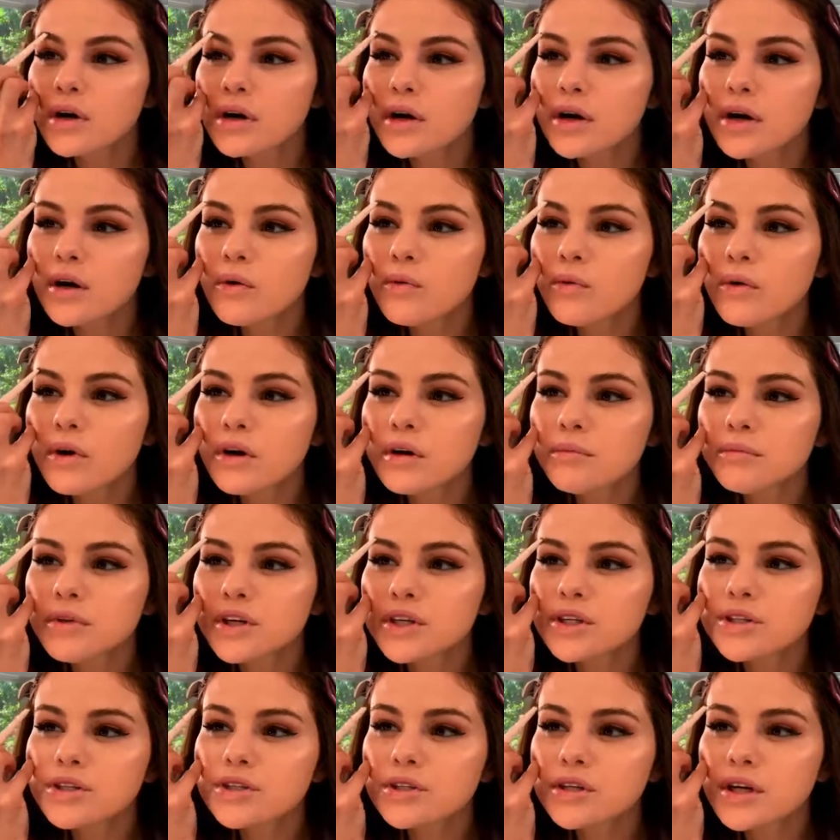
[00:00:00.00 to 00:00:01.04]
I want to make
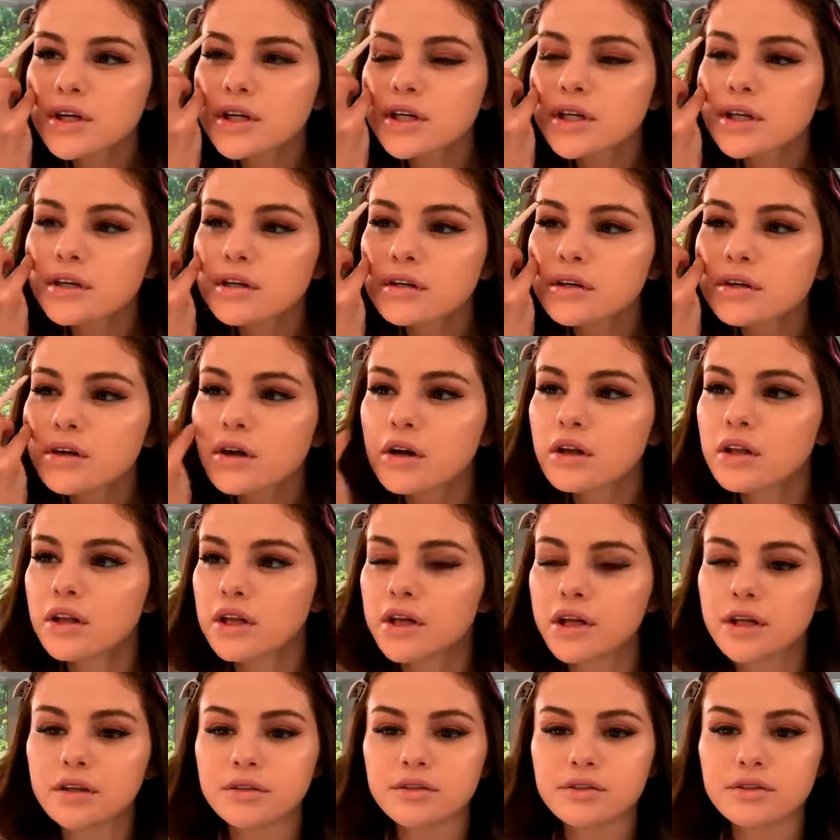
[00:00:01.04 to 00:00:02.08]
sure I get it all
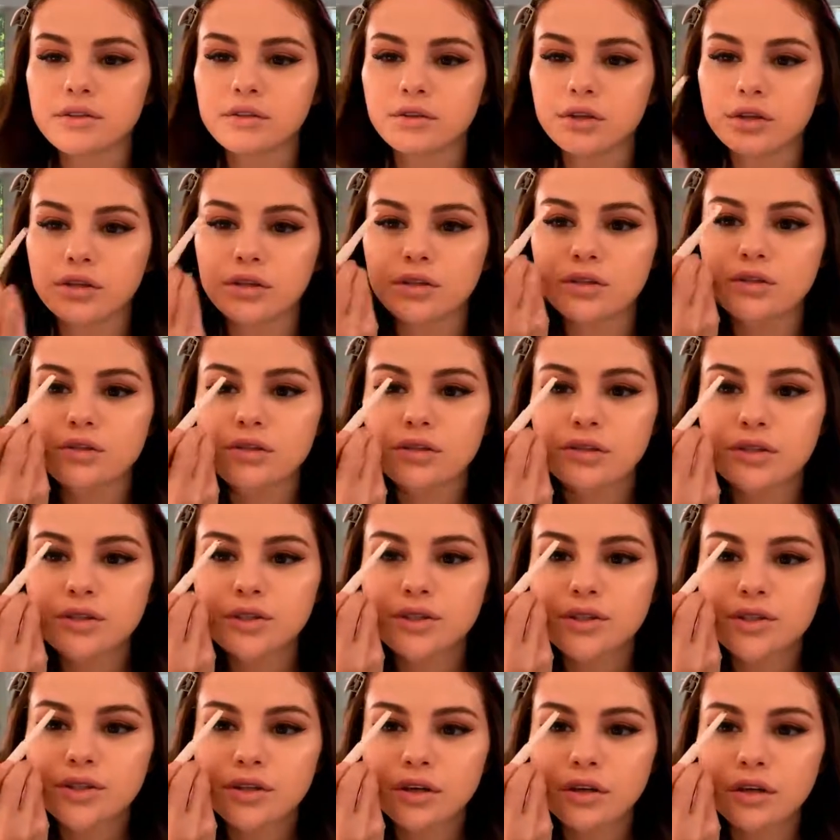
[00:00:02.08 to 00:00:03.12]
in, so I usually
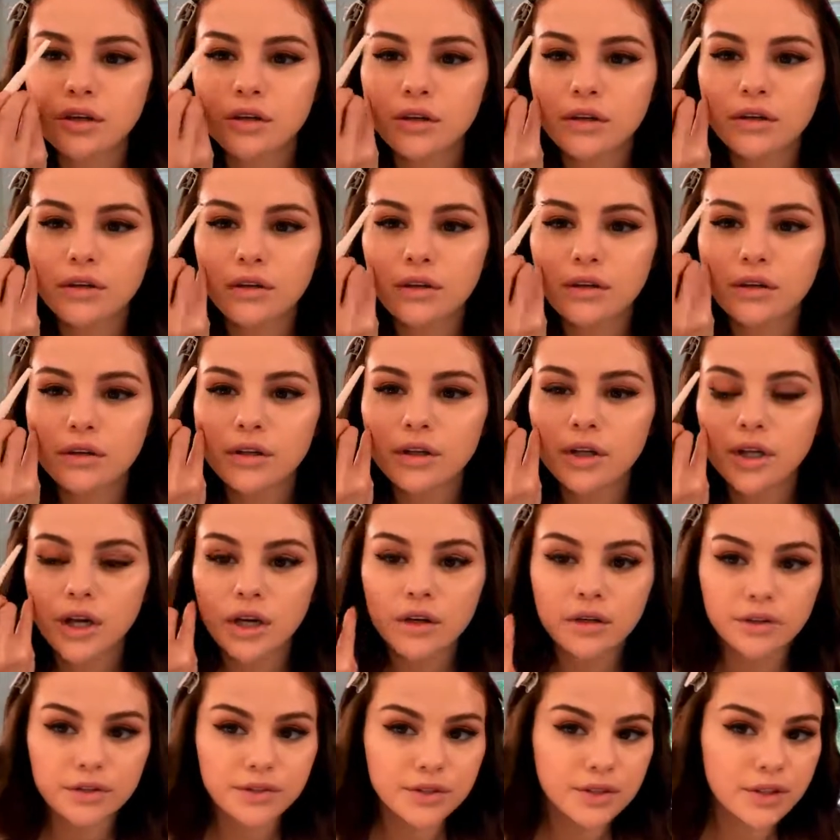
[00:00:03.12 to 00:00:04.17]
start on the
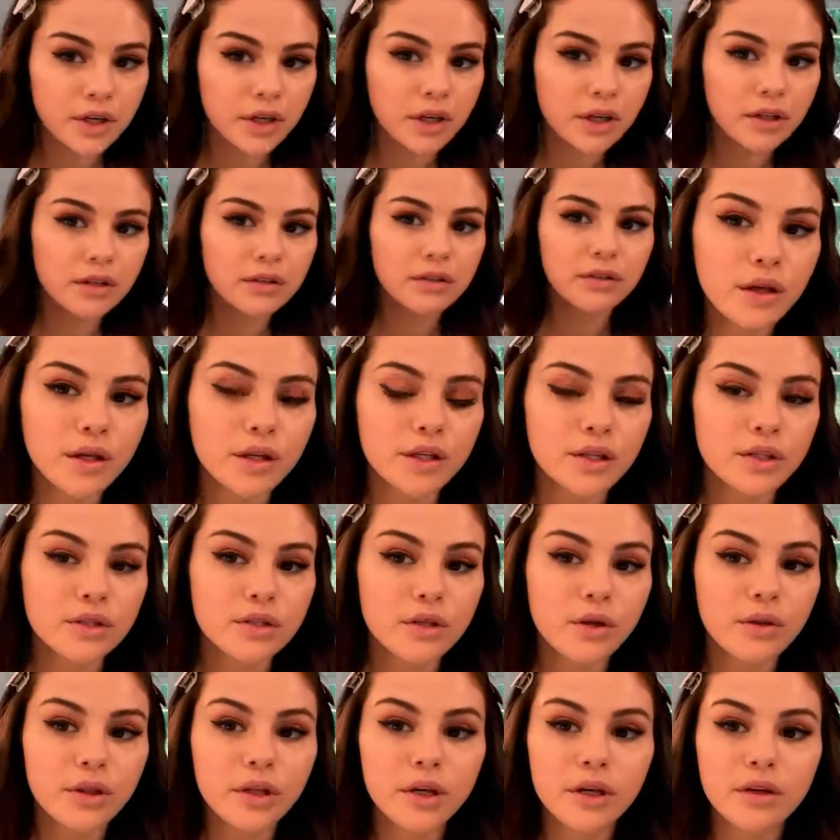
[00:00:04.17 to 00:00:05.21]
outside.
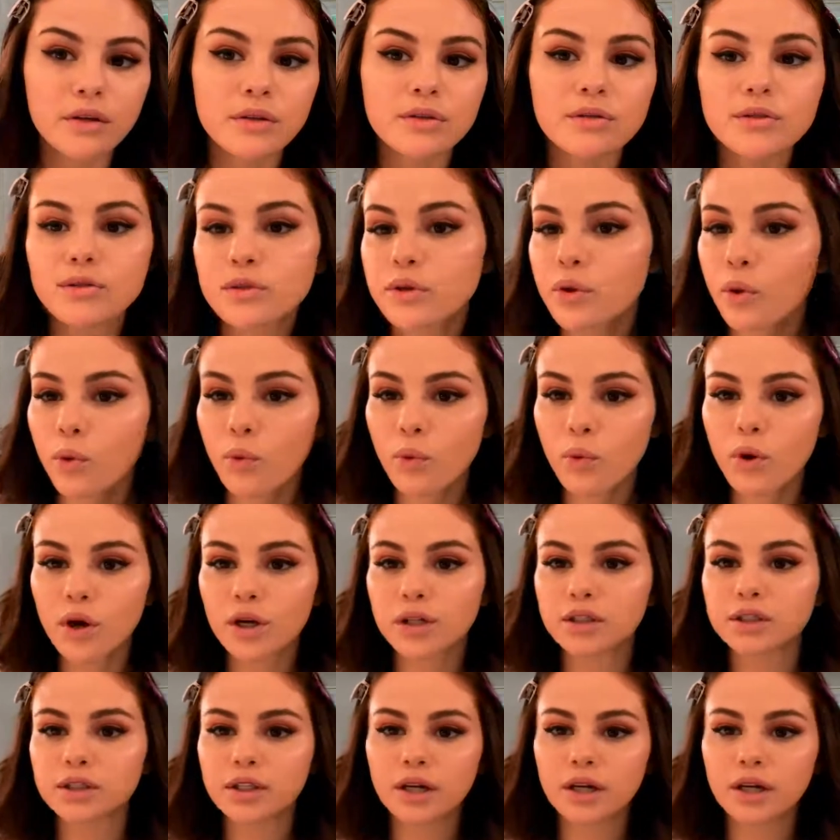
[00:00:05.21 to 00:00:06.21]
So there's one